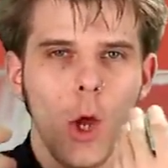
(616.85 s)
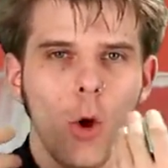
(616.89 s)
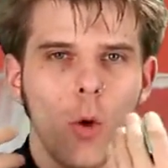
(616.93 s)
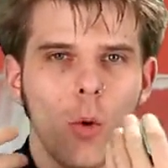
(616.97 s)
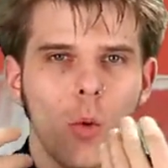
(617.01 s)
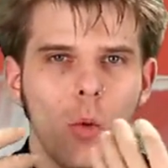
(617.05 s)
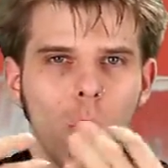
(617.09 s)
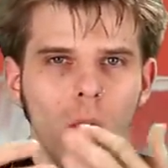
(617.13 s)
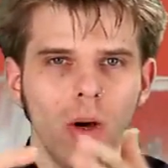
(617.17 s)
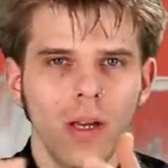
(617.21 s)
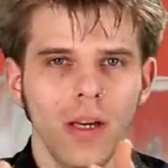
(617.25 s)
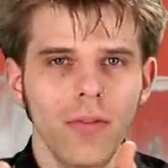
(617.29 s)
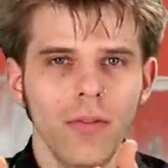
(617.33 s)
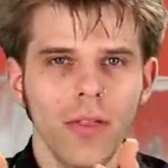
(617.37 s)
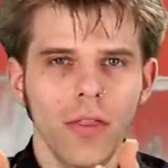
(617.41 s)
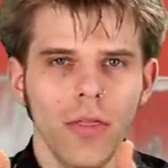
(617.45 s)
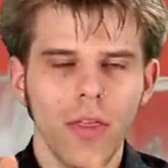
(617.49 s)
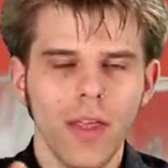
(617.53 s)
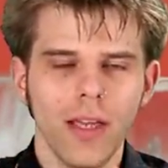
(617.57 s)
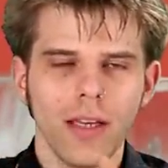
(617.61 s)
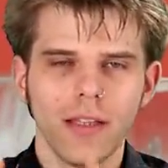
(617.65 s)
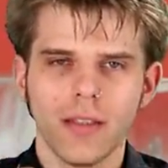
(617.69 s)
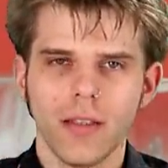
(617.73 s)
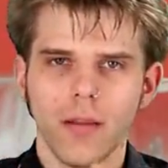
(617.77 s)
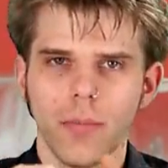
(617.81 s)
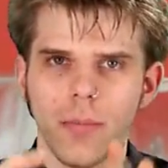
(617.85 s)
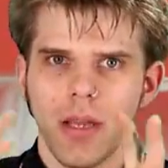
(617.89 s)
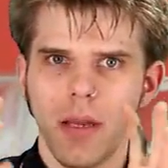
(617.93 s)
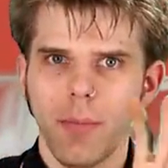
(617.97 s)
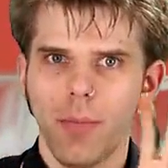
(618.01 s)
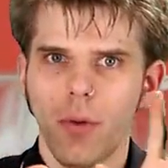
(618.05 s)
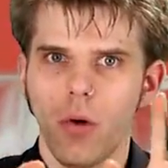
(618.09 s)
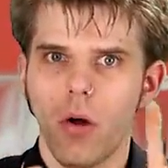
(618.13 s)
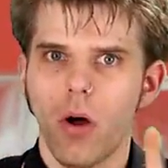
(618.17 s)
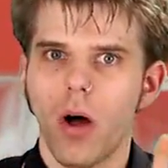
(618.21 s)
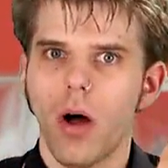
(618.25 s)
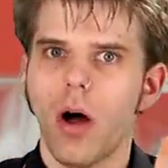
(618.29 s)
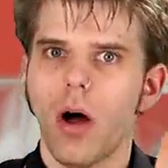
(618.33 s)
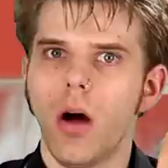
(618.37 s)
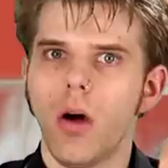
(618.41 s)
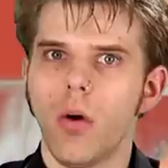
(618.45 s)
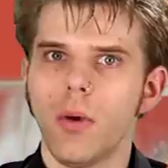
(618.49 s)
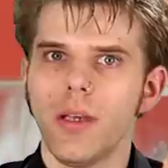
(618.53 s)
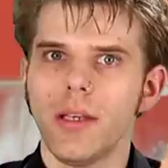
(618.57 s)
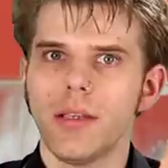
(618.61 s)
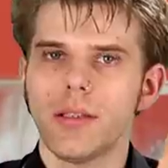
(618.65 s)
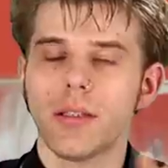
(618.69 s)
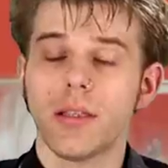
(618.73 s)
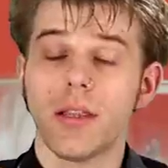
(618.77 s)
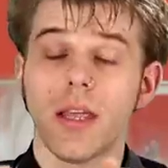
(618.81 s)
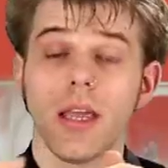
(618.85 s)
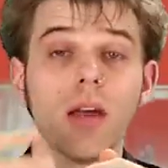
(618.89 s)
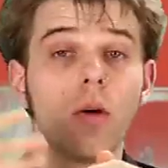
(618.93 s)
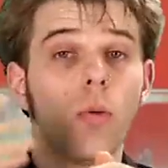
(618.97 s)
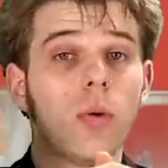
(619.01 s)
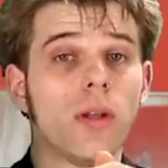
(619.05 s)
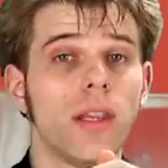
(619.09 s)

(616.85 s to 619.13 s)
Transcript: One of the things that people always think